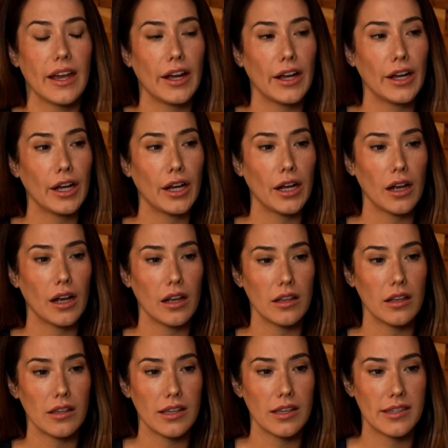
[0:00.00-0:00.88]
there
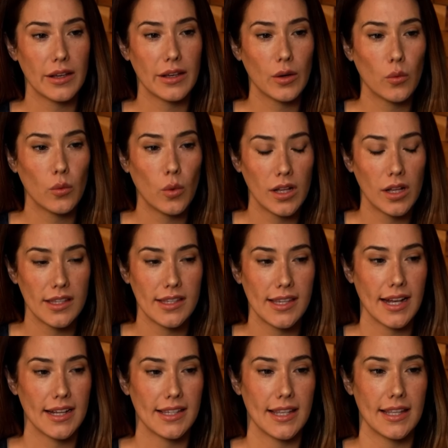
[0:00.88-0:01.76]
one
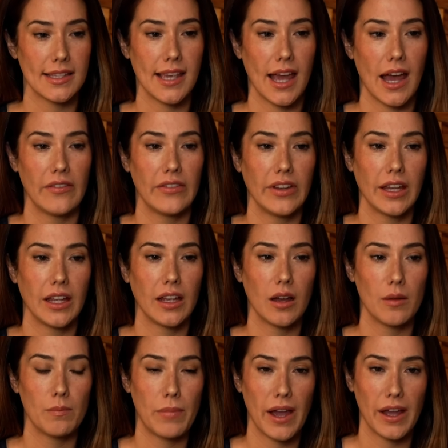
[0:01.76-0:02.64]
sex that's
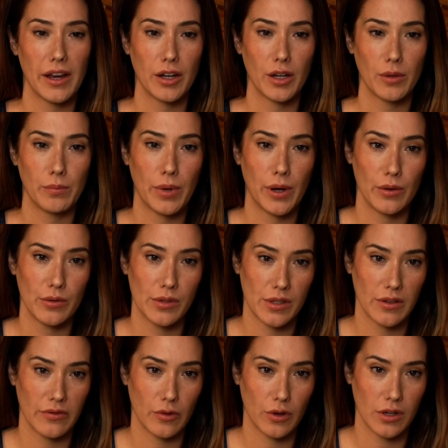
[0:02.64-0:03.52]
having a better
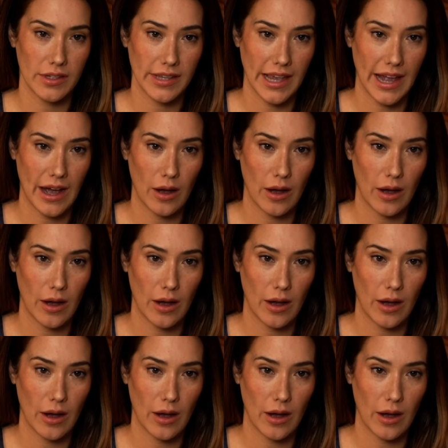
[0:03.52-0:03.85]
post-divorce